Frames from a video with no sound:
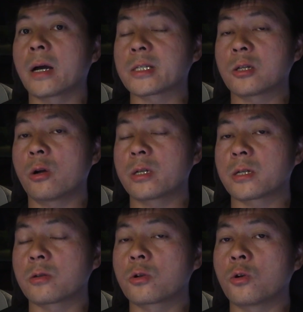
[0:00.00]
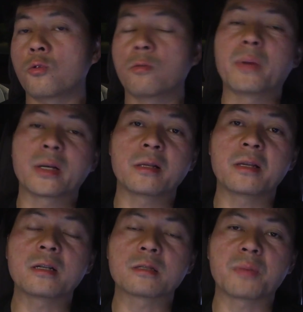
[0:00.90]
As long as I don't go barely
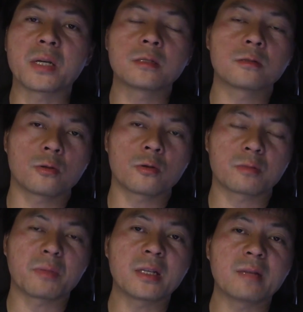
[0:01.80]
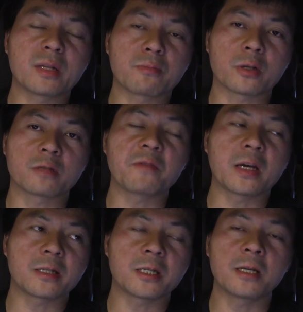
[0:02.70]
legal speeds, speed limit plus
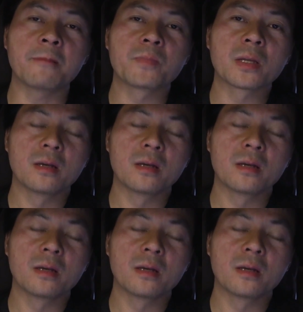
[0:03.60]
VAT,